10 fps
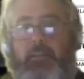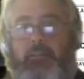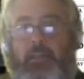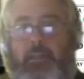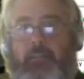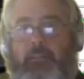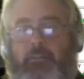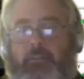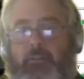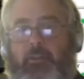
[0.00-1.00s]

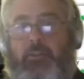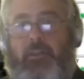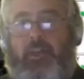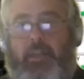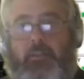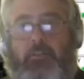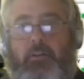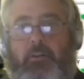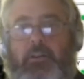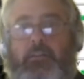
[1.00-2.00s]
10:09, so
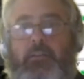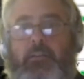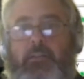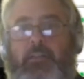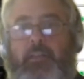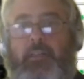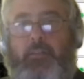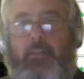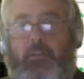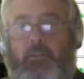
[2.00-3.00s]
8:09, and then
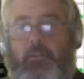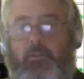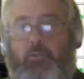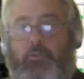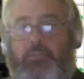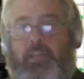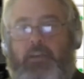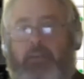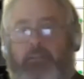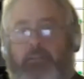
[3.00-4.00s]
it records
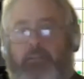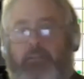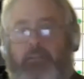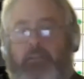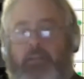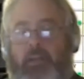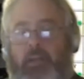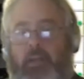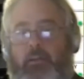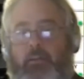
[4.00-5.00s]
our
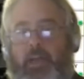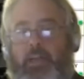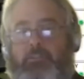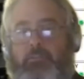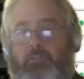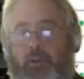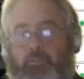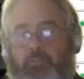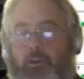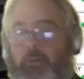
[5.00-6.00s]
actual arrival times